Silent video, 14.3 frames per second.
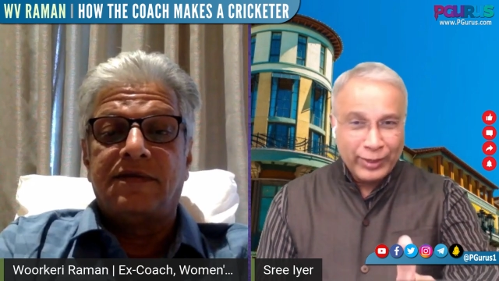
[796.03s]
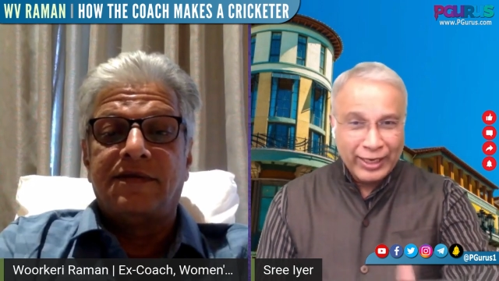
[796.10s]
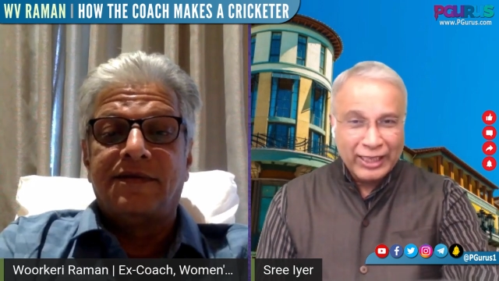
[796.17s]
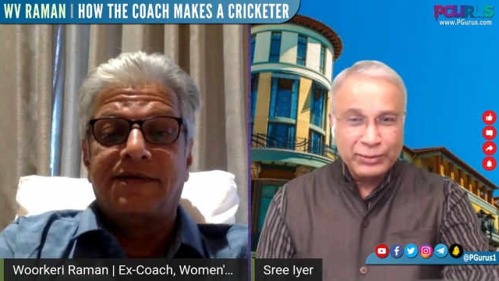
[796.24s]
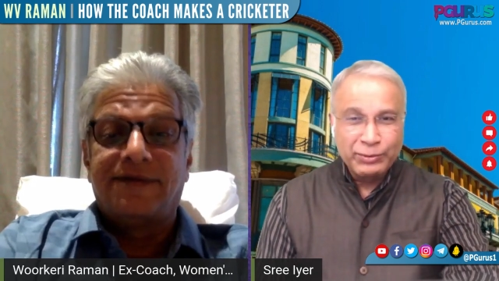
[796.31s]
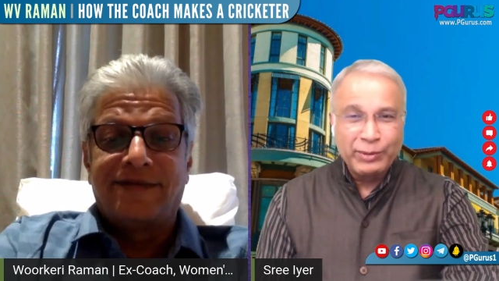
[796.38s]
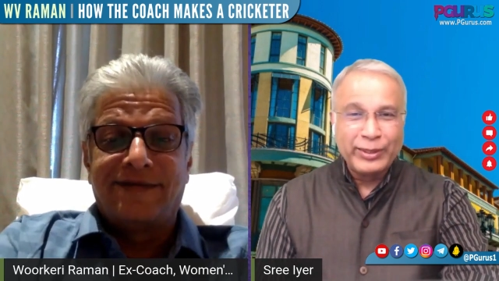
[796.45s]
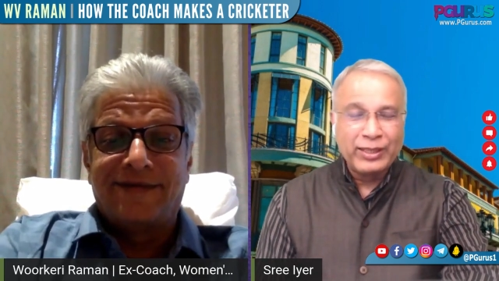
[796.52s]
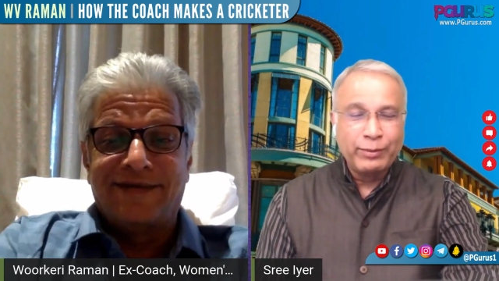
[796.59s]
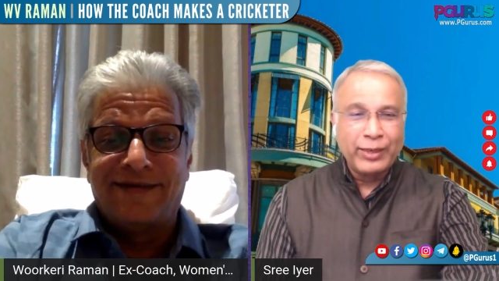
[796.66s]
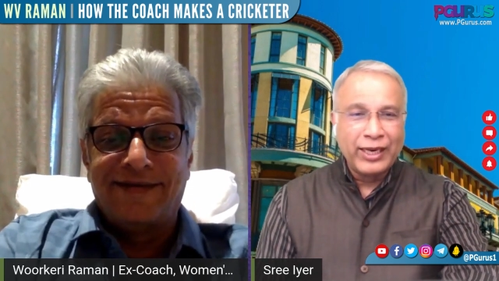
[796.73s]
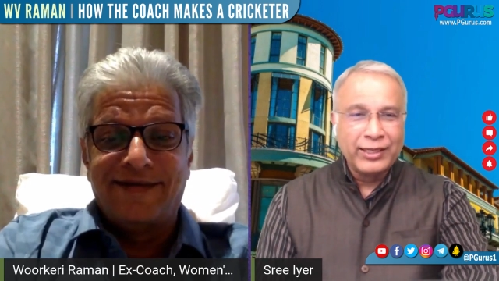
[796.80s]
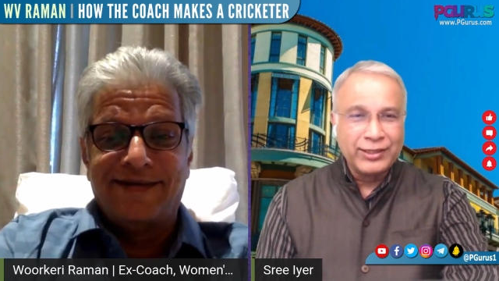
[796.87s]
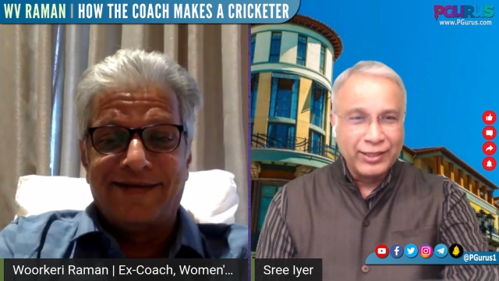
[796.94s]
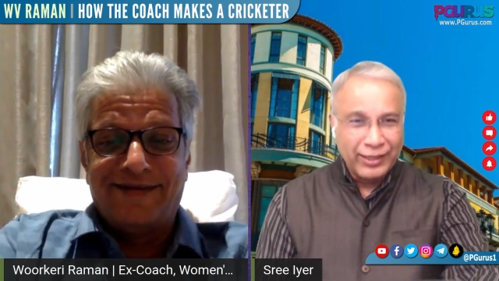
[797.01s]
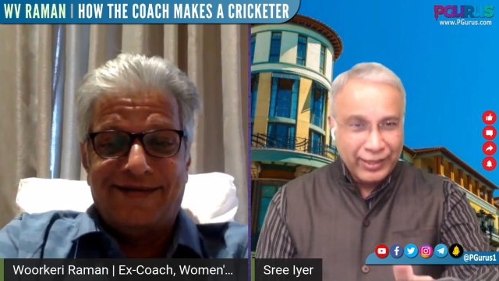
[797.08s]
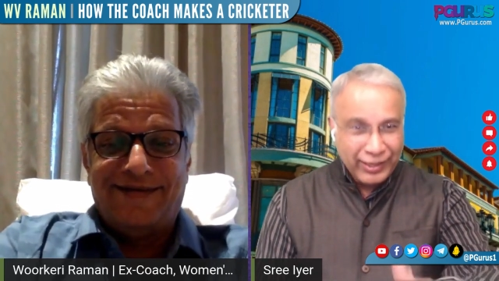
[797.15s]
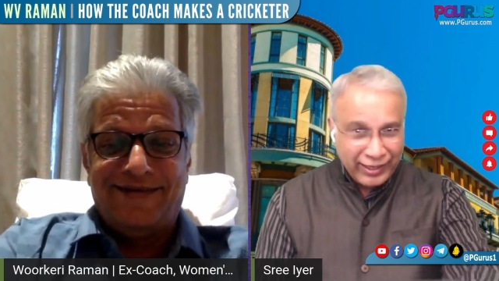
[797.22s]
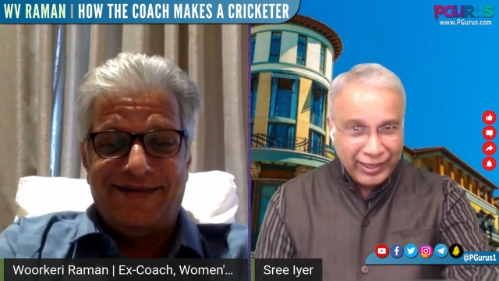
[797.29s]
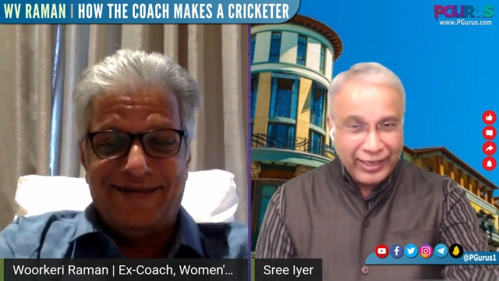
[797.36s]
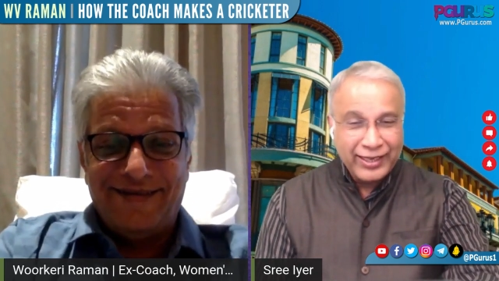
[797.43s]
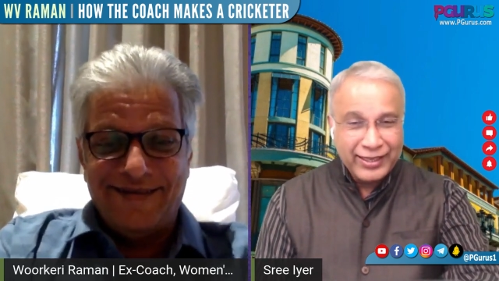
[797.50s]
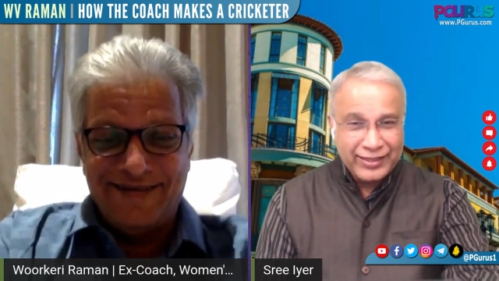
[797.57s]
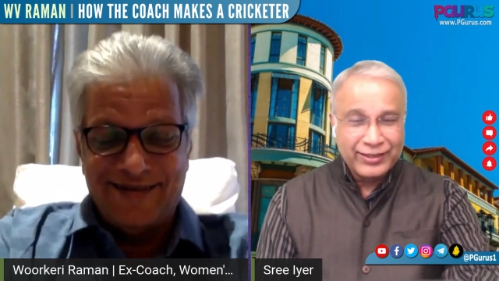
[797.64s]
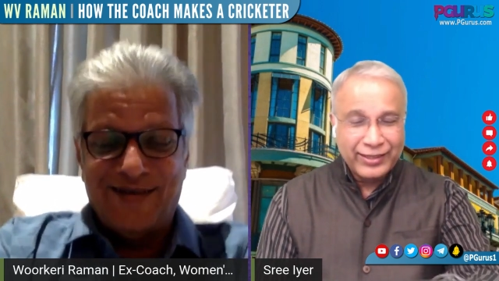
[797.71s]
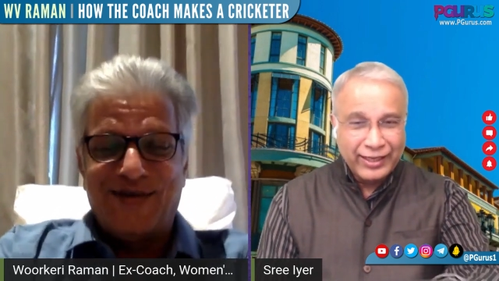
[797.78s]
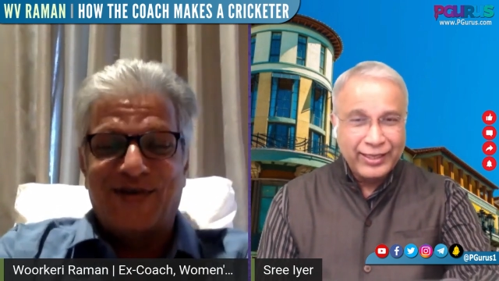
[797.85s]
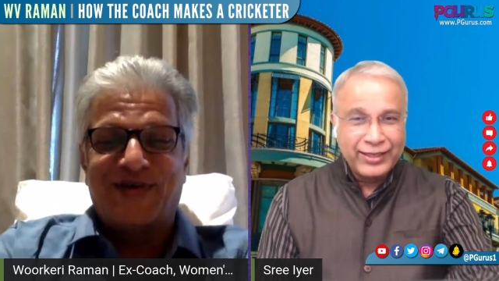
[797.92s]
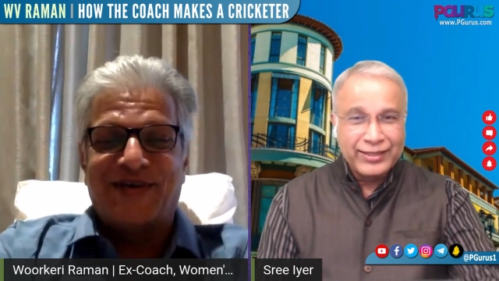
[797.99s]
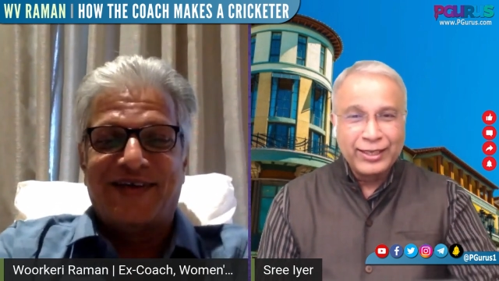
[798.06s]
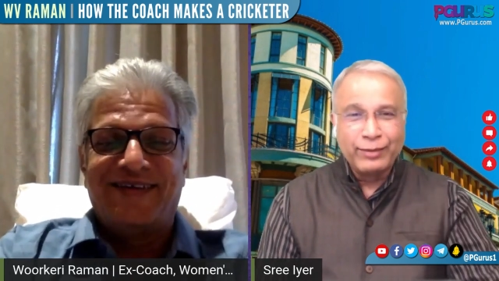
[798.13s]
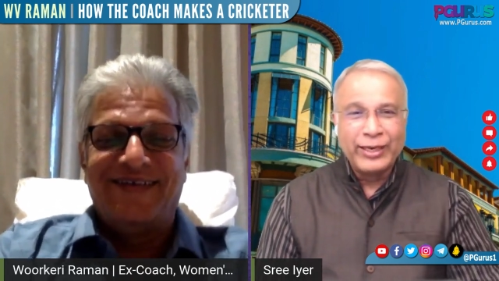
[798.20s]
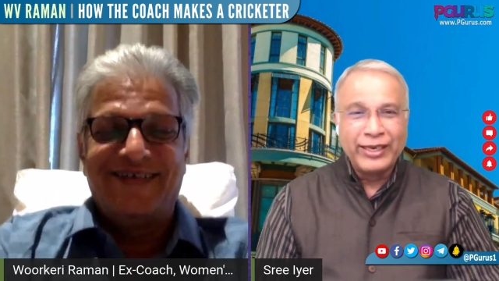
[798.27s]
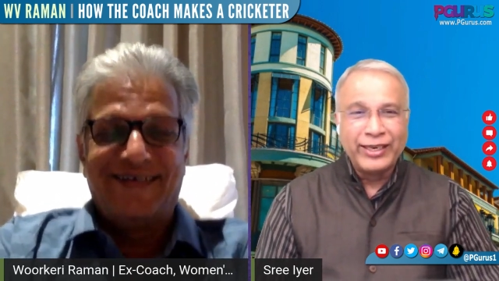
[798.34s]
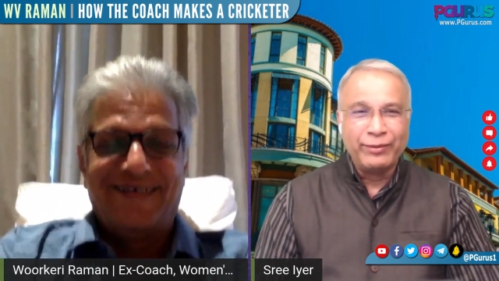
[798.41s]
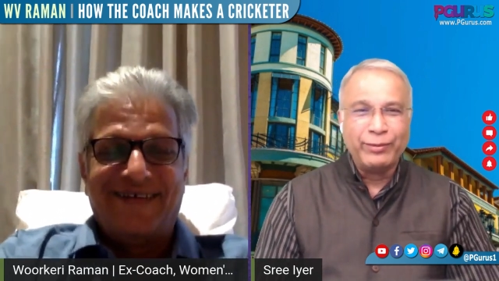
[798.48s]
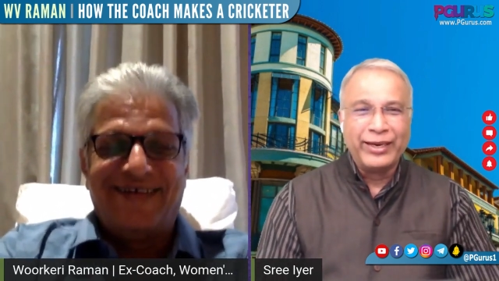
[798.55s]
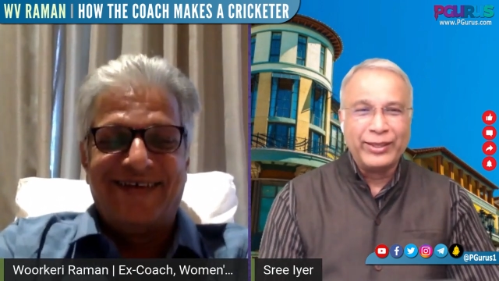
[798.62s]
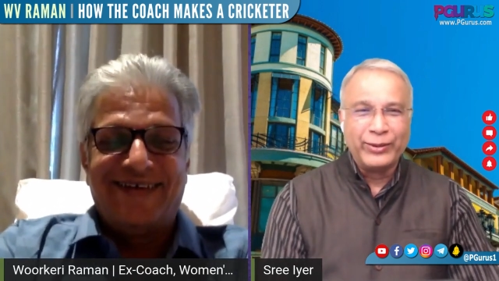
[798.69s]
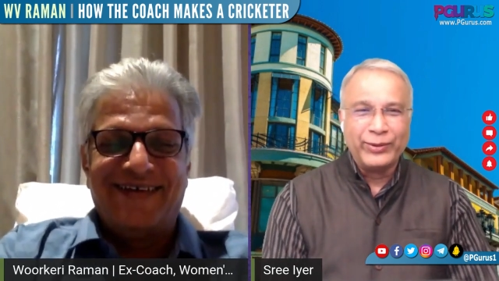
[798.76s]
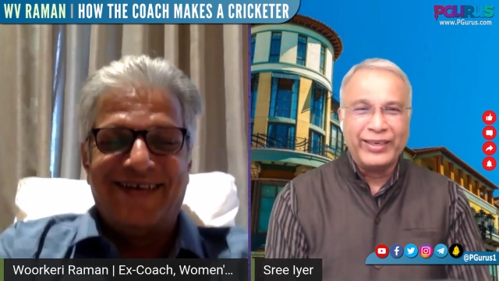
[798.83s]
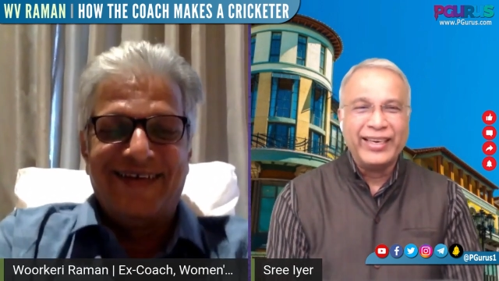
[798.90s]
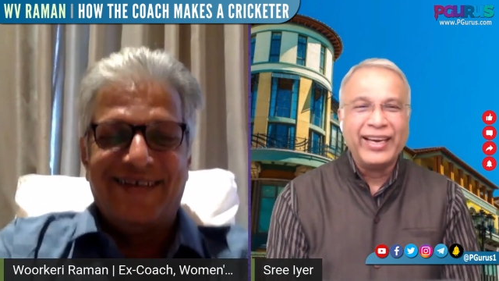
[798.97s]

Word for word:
Speaker 1: about Lakshmipati Balaji. He is he is commenting, by the way.